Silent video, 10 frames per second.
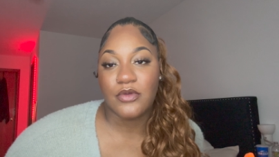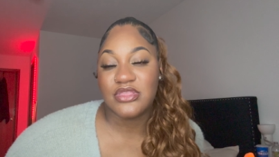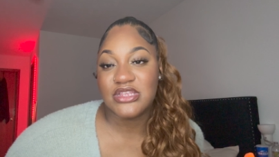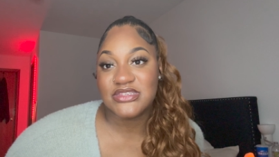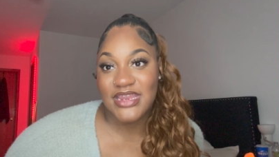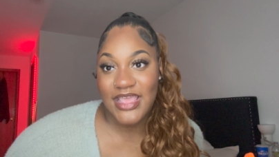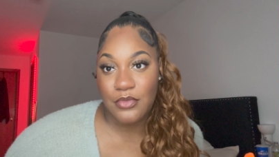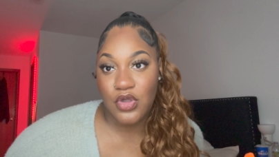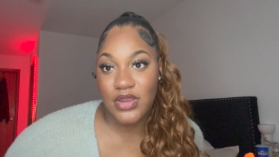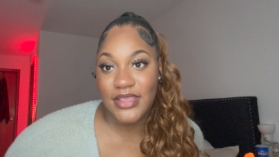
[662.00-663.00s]
with his
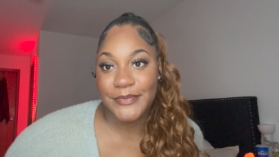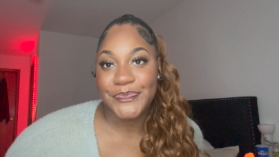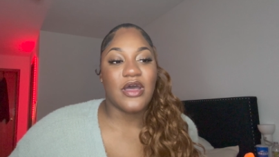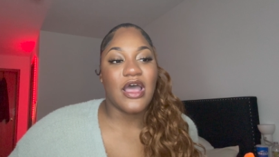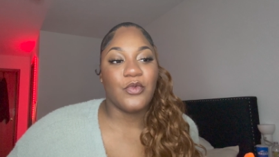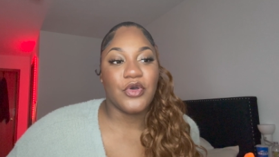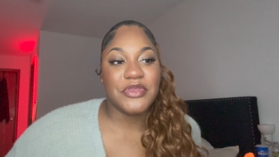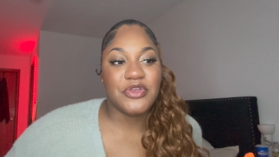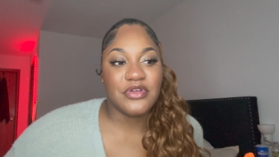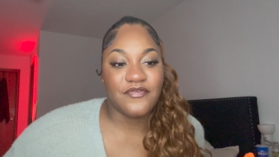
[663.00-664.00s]
name on it. I will
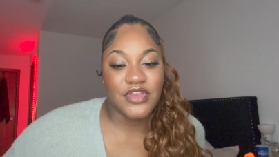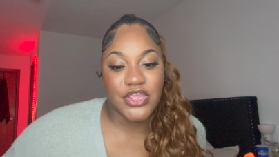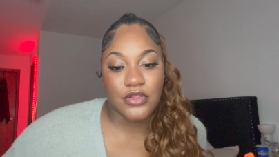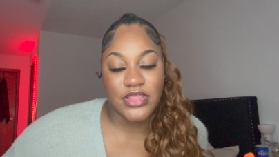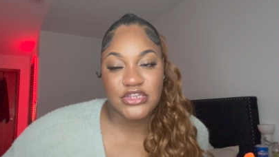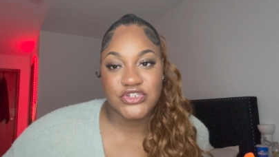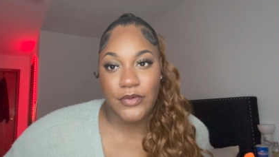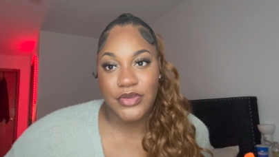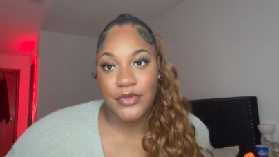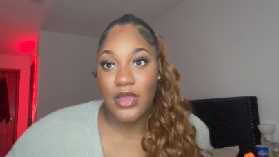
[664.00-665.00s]
be doing a video like
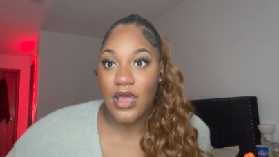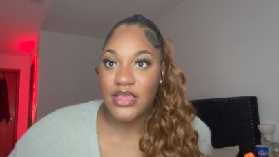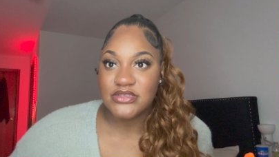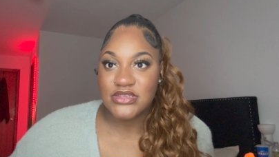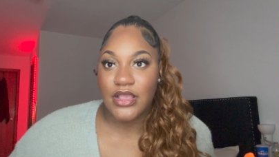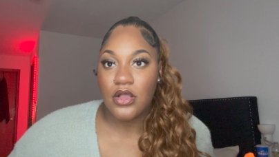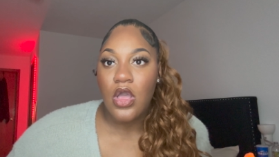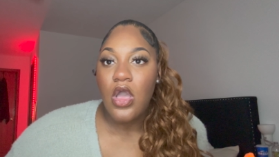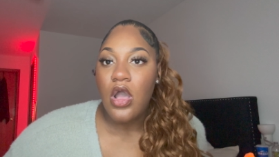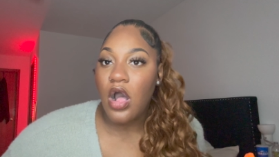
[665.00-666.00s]
showing you guys like
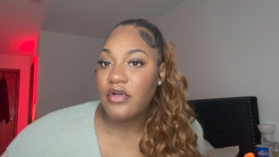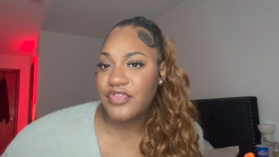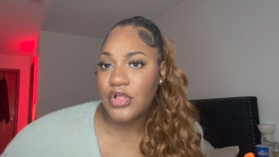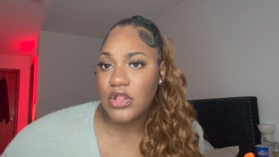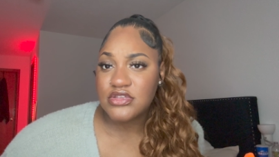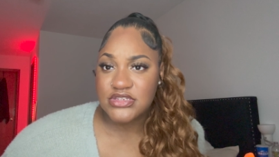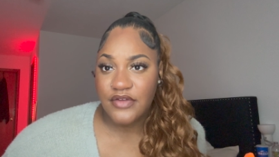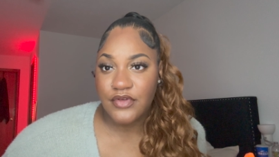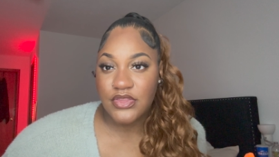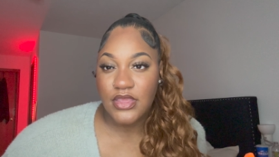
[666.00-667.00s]
all of the clothes and
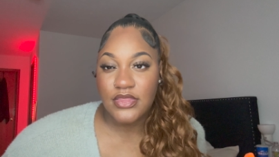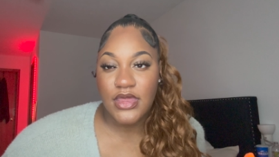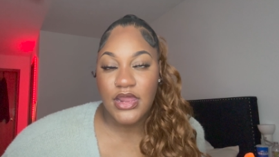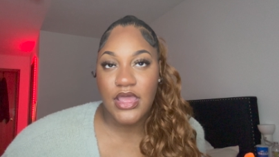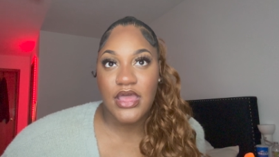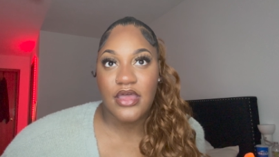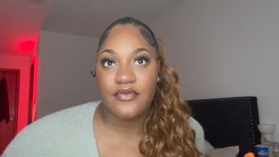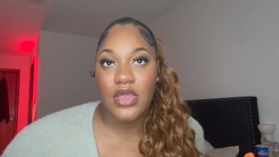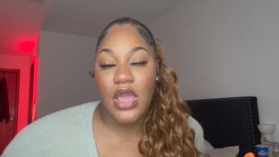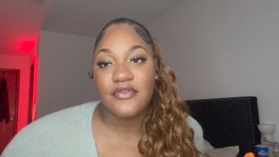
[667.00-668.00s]
everything that I
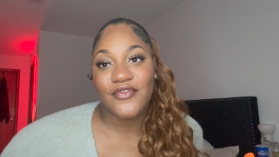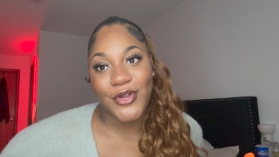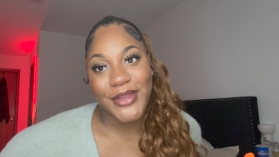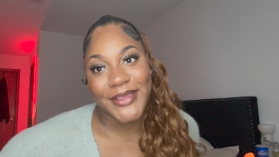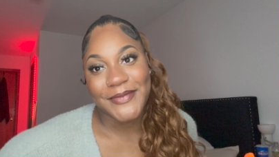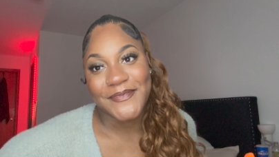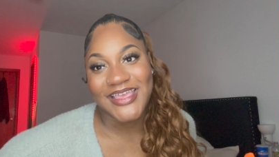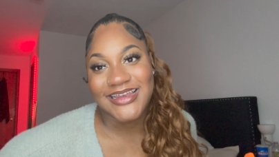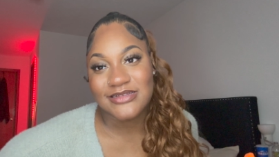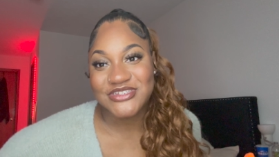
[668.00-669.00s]
have gotten for him.
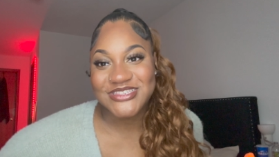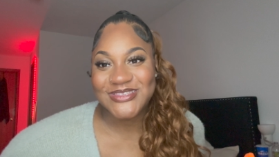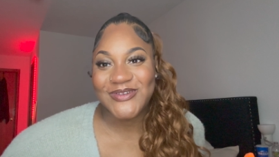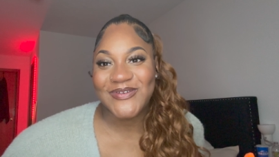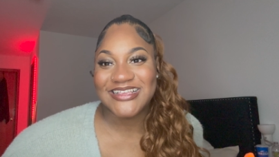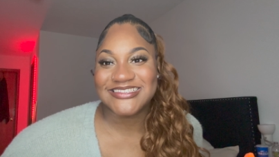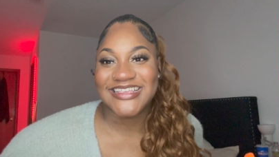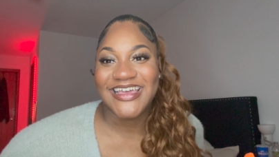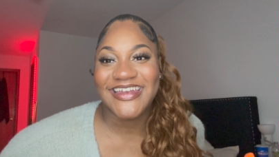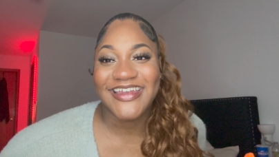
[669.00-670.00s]
And I'm just so
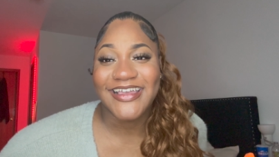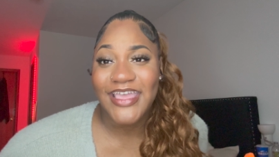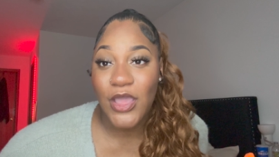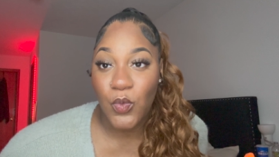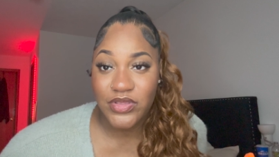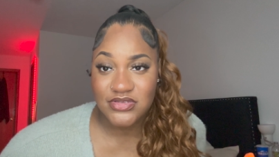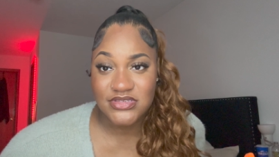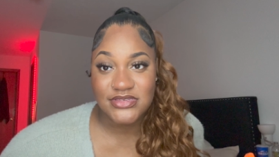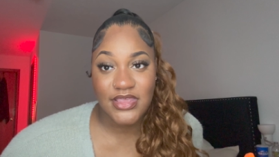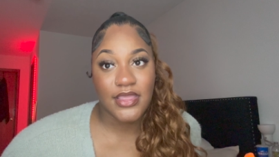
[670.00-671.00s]
excited. I can't wait to
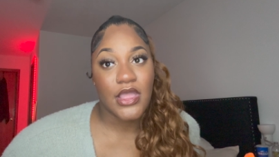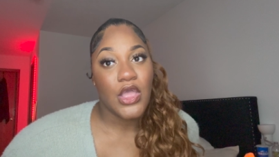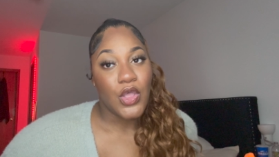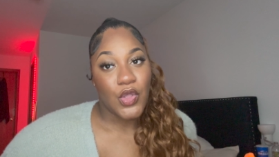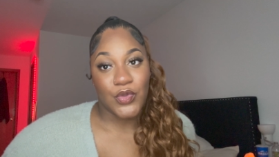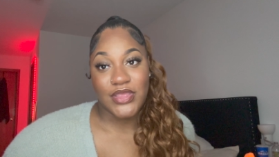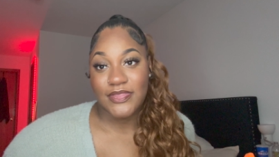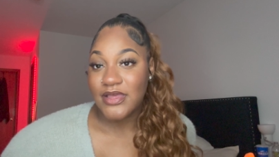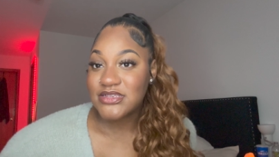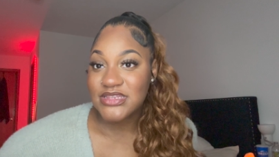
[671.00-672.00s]
see who he
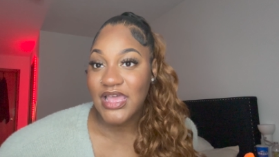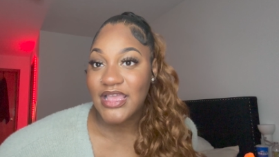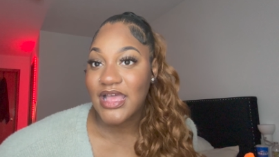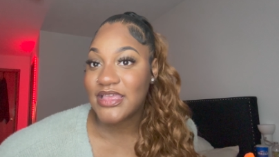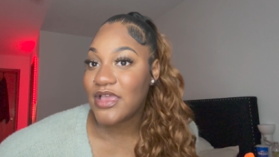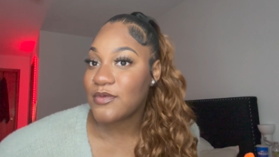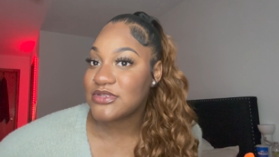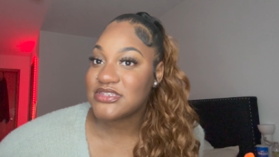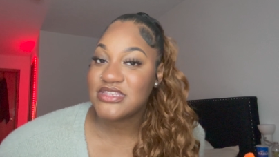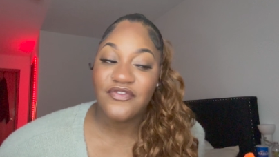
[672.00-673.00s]
looks like. I can't
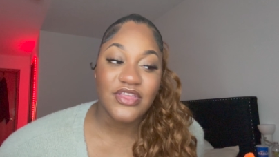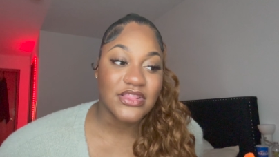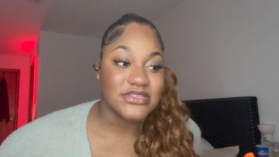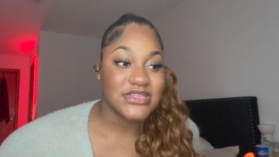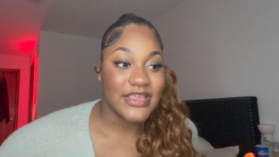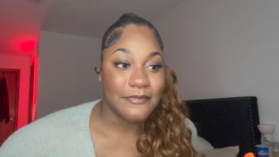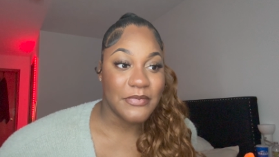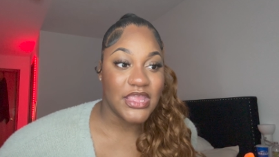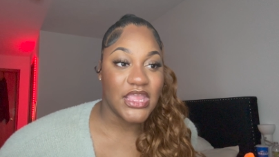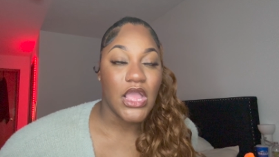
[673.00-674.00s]
wait to see if he looks like
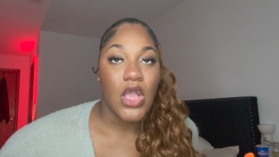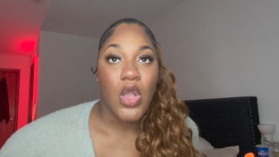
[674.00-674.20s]
me